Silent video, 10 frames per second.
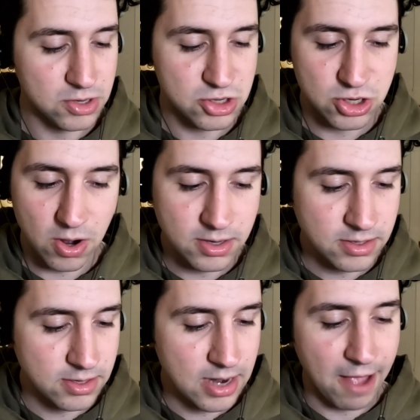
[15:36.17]

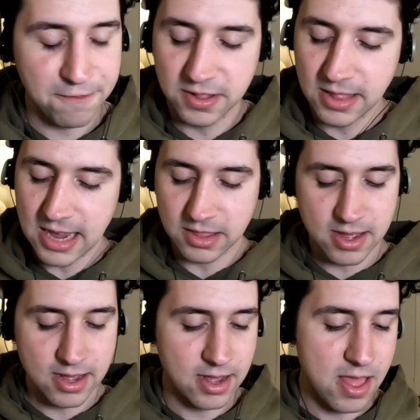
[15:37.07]
starting, I feel like
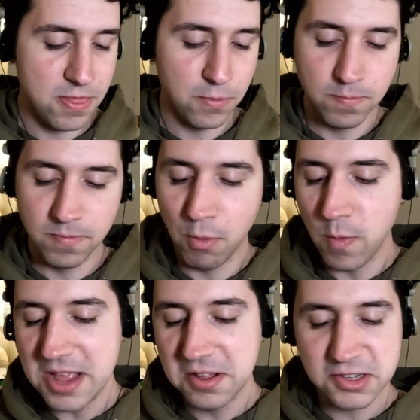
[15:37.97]
the
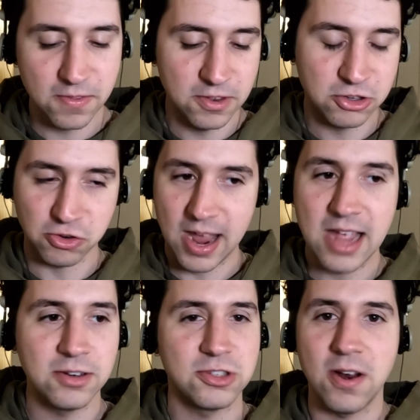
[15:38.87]
wheels on the train
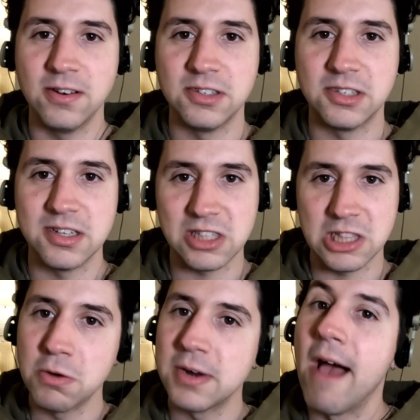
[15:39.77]
are starting to
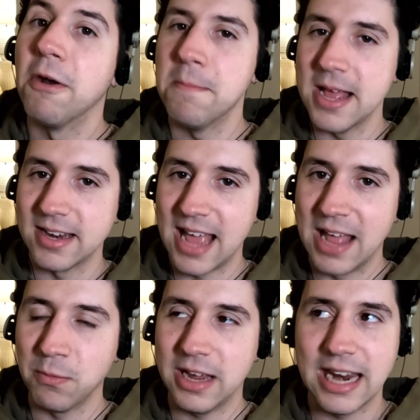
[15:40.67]
slow down a bit,
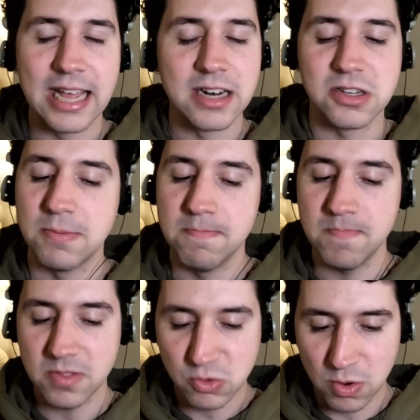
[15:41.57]
and we're getting into some
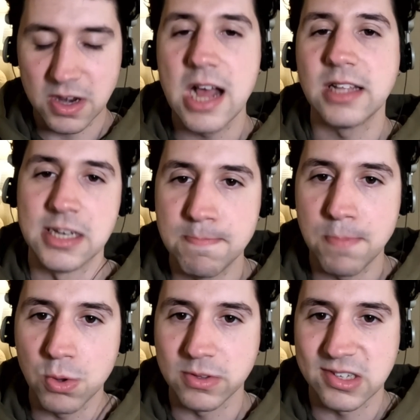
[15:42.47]
sort of the nuts and
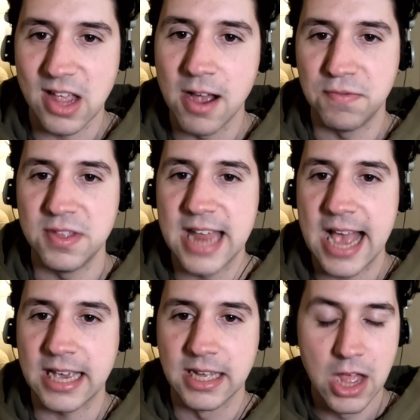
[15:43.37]
bolts of the
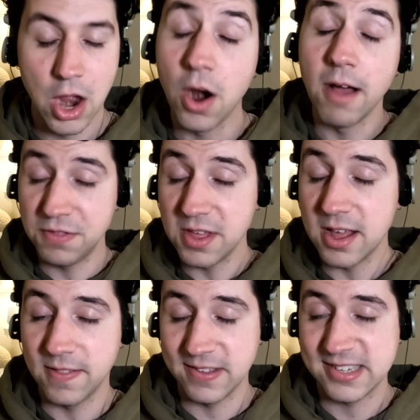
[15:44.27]
deck, or of
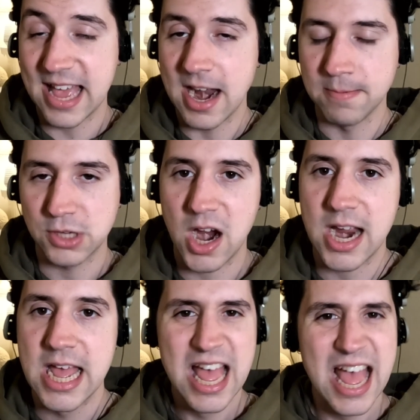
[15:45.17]
the set, I'm sorry.
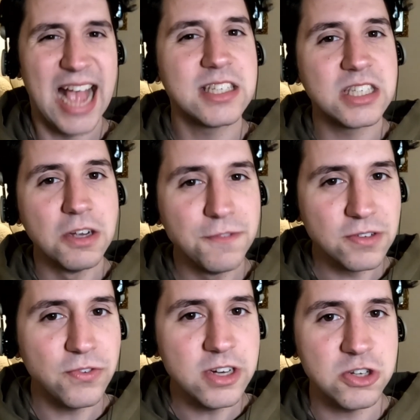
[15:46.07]
It still feels
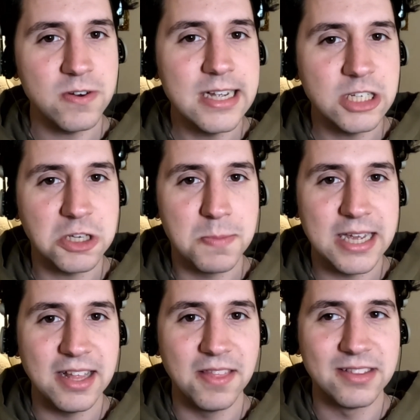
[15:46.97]
very strange to
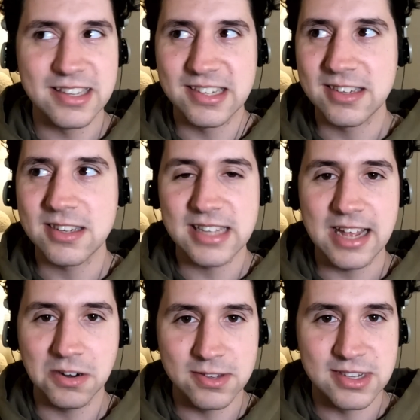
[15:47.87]
me that this is a
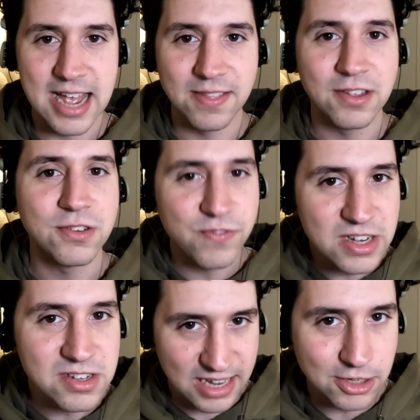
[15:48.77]
standard set. This
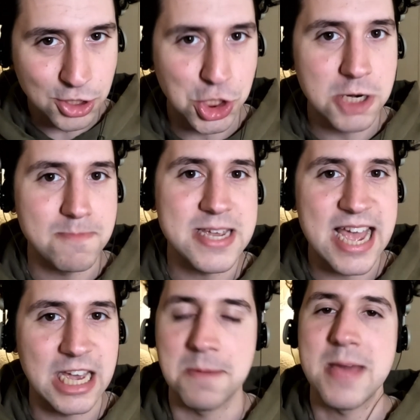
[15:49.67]
feels like it should be a
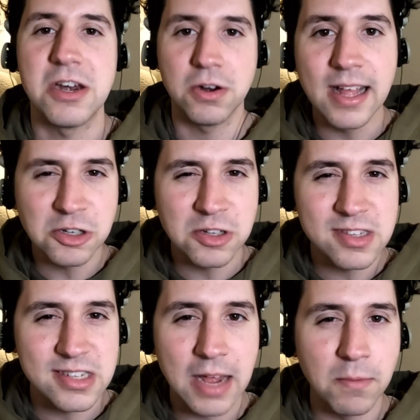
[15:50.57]
Commander Legends
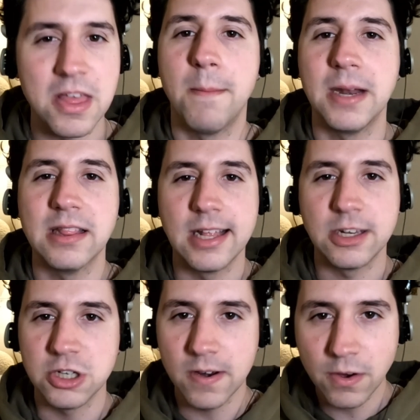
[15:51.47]
set with how many
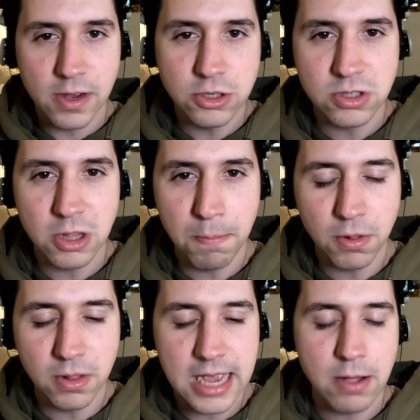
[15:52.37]
legendary creatures they're
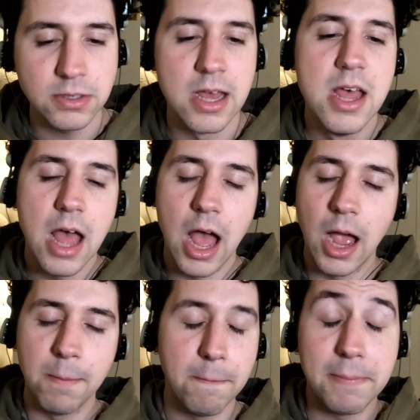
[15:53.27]
pulling out.
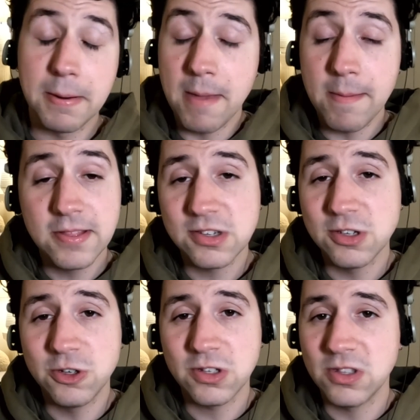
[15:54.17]
But maybe this
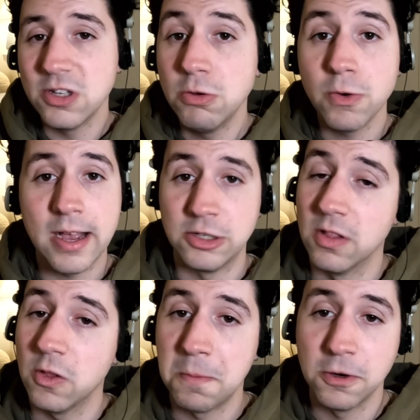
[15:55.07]
is just the new direction
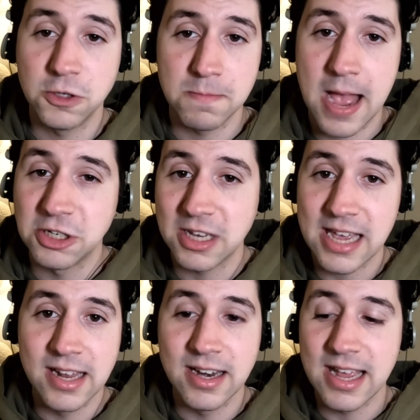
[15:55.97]
that they're pushing Magic
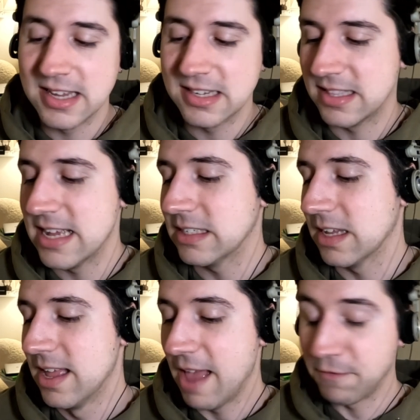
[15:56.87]
in, is that
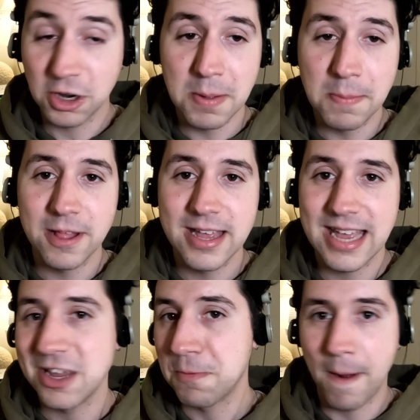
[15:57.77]
if you're going to be playing
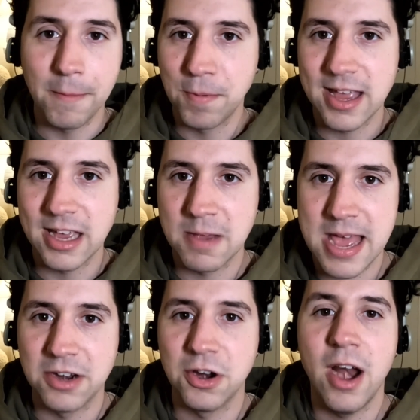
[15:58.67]
it, you're probably playing
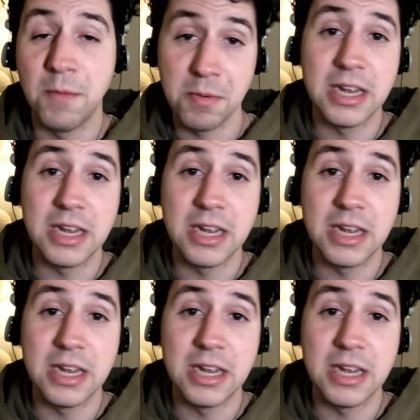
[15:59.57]
Commander, and we